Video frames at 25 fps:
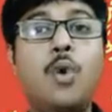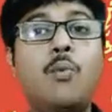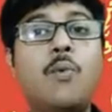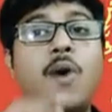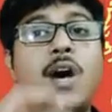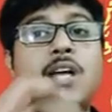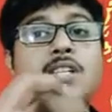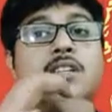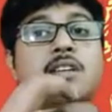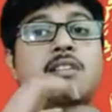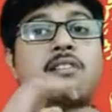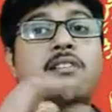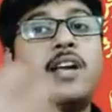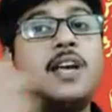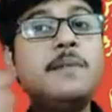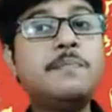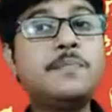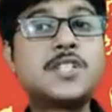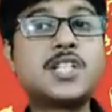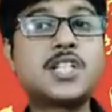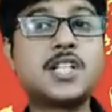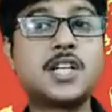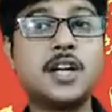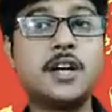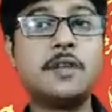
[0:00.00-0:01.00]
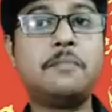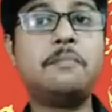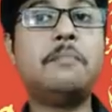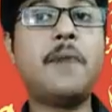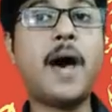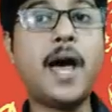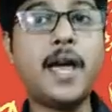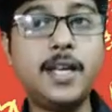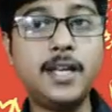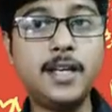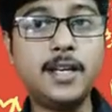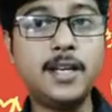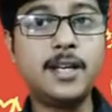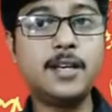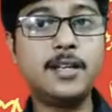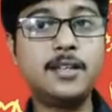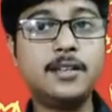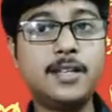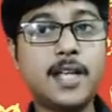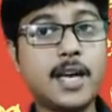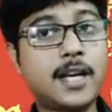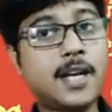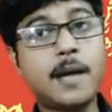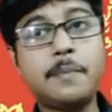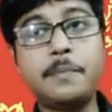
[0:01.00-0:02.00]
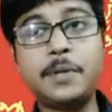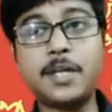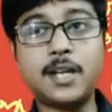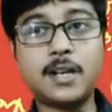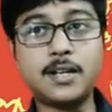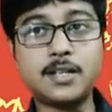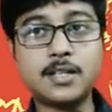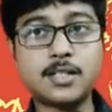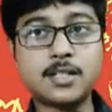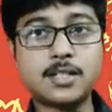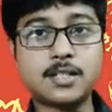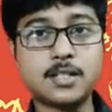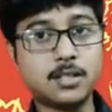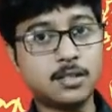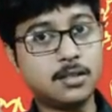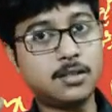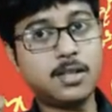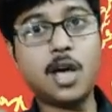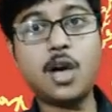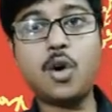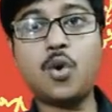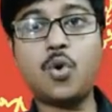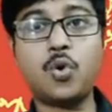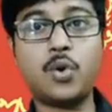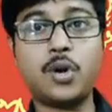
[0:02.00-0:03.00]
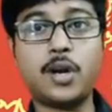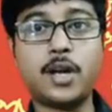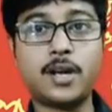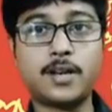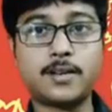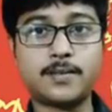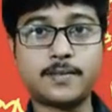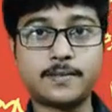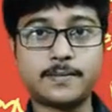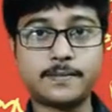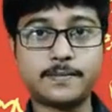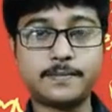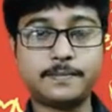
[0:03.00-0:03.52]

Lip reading: was reaped by the capitalist, the owner.